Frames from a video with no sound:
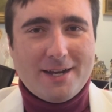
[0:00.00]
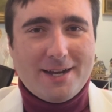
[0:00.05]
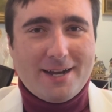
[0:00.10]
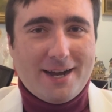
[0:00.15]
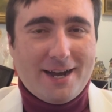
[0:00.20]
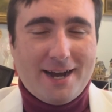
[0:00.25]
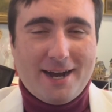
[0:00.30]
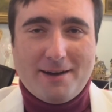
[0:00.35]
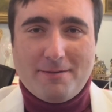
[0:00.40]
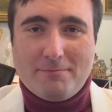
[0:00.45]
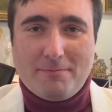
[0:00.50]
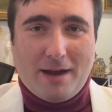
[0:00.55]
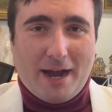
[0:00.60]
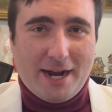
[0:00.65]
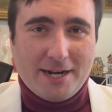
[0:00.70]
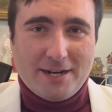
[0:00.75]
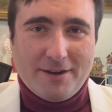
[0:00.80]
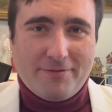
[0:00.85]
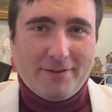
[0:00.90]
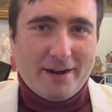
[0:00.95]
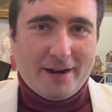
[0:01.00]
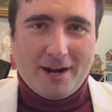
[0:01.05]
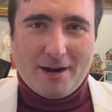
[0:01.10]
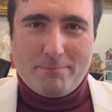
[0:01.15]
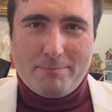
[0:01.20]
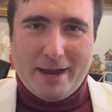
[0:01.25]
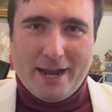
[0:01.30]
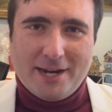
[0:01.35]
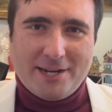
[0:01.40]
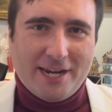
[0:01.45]
I definitely
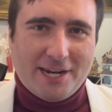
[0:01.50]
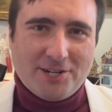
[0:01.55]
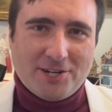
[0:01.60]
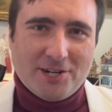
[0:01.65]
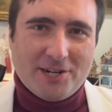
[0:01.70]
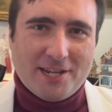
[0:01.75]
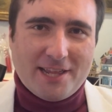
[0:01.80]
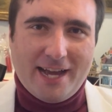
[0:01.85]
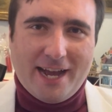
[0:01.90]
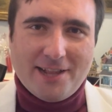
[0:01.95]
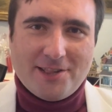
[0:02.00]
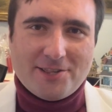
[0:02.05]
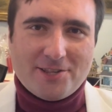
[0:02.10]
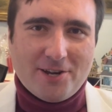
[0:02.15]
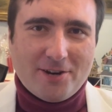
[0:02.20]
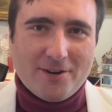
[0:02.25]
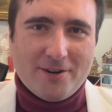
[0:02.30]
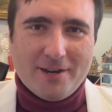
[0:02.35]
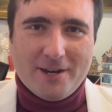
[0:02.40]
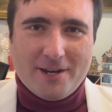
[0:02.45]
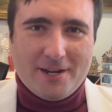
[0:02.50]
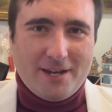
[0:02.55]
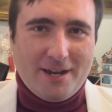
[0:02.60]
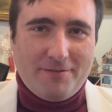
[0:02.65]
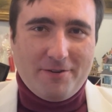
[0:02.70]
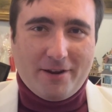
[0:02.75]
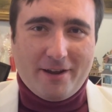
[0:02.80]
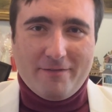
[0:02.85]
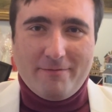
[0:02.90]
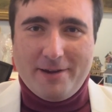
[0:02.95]
pay attention to that, so if
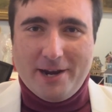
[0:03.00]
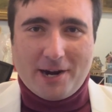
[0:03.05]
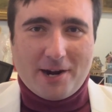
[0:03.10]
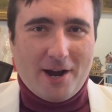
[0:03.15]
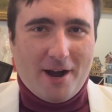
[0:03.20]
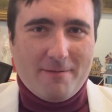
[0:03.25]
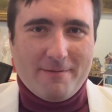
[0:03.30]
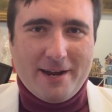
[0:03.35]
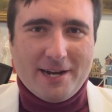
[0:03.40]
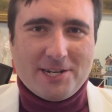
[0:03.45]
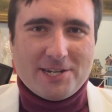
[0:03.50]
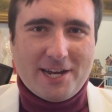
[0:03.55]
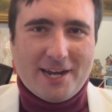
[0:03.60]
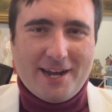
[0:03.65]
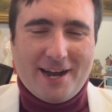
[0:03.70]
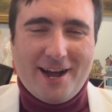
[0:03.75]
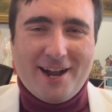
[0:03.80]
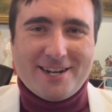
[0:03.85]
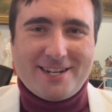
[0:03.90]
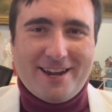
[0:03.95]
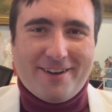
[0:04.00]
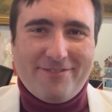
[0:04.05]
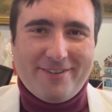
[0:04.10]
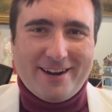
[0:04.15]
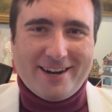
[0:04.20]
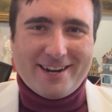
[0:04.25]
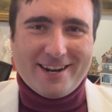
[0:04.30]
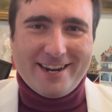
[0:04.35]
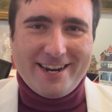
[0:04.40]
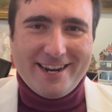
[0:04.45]
you give me a comment, I'll
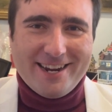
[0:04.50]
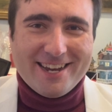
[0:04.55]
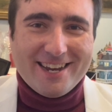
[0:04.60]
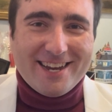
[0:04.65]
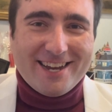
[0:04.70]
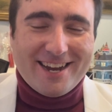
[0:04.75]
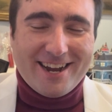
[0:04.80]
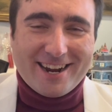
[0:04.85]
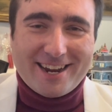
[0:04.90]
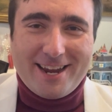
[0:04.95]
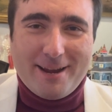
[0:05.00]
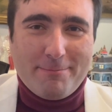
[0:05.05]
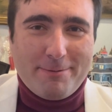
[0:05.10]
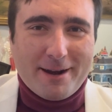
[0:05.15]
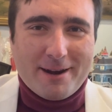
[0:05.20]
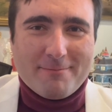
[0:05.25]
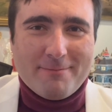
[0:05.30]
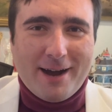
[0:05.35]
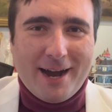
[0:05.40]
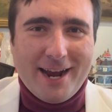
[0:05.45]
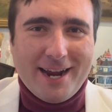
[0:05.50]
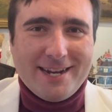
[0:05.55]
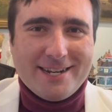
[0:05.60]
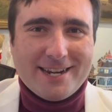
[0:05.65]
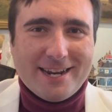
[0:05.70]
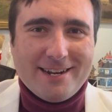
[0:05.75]
definitely keep it in mind.